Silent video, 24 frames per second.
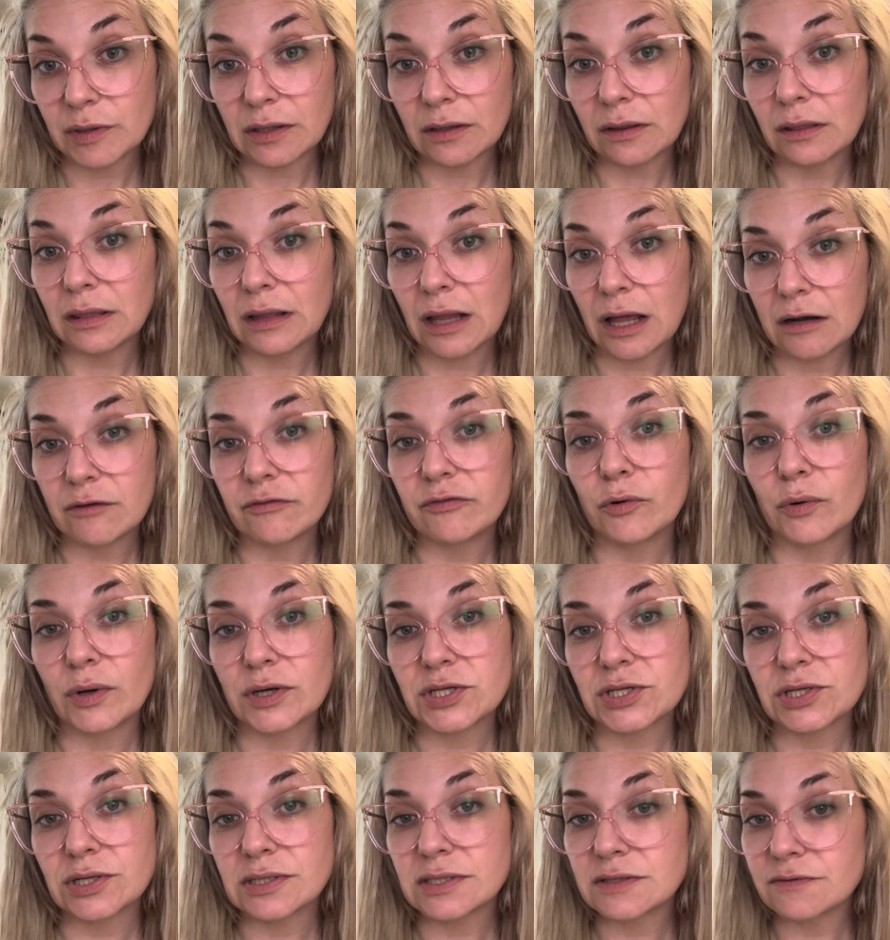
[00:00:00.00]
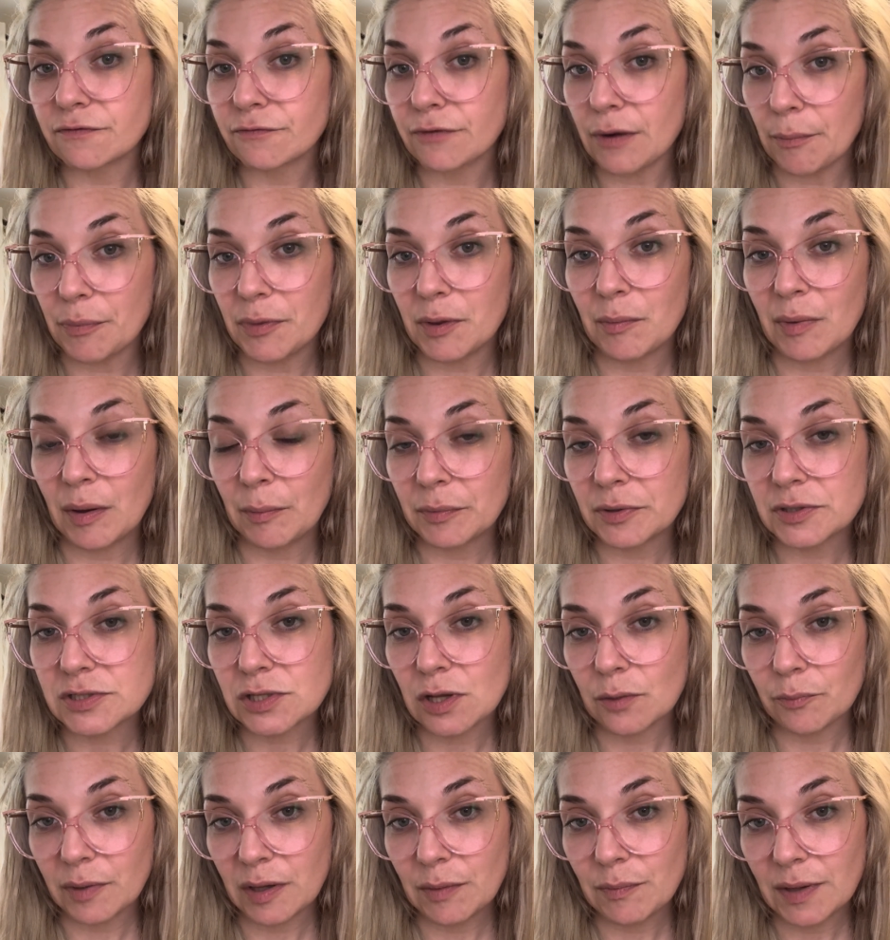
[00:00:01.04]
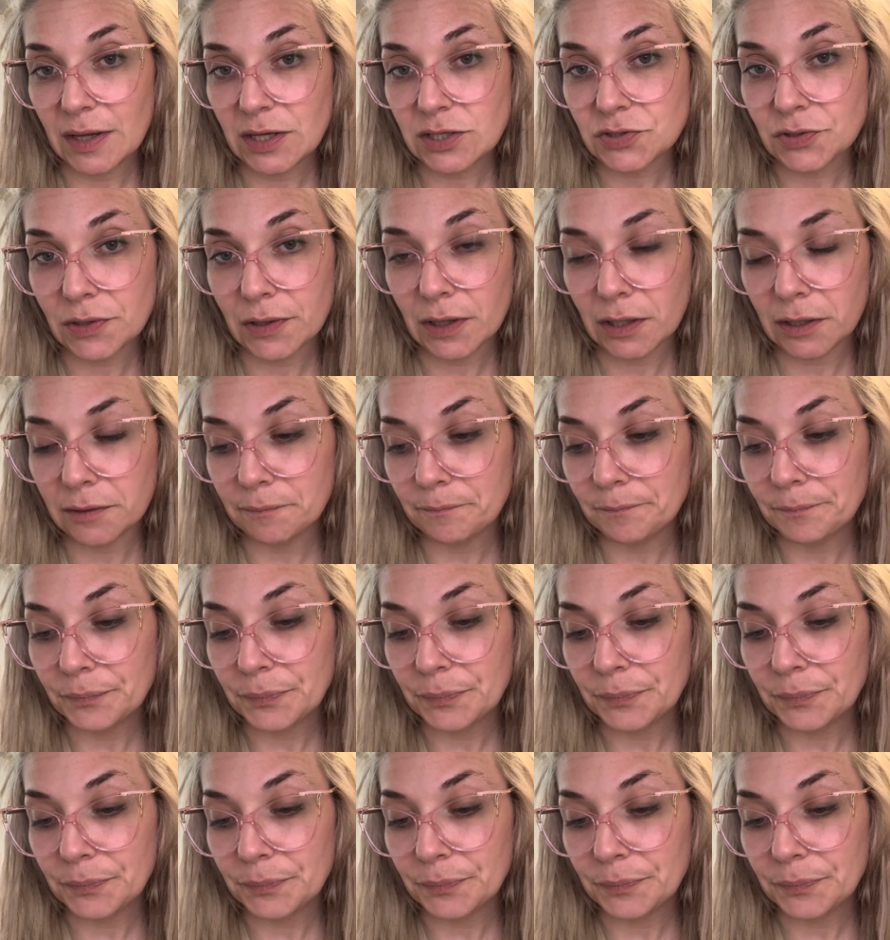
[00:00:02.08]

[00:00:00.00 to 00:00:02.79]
a lot of questions from the members on my Patreon.